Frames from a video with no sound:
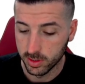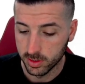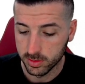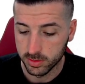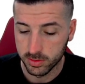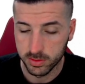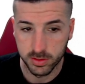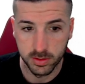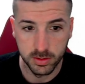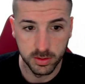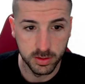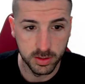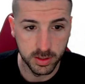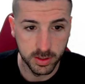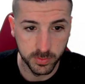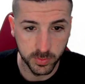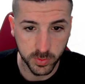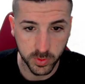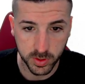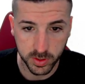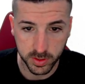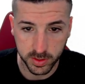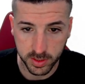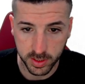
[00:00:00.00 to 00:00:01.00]
So I'm
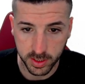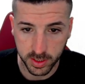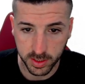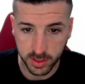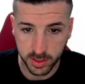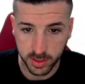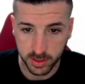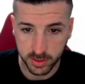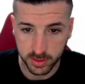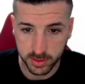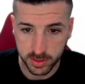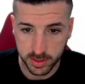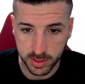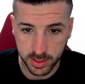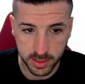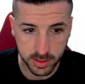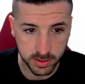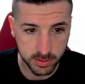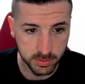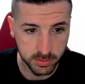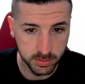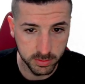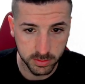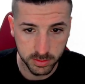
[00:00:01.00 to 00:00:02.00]
going to take this
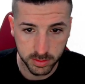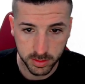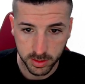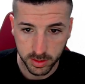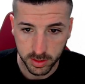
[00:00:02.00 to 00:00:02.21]
down,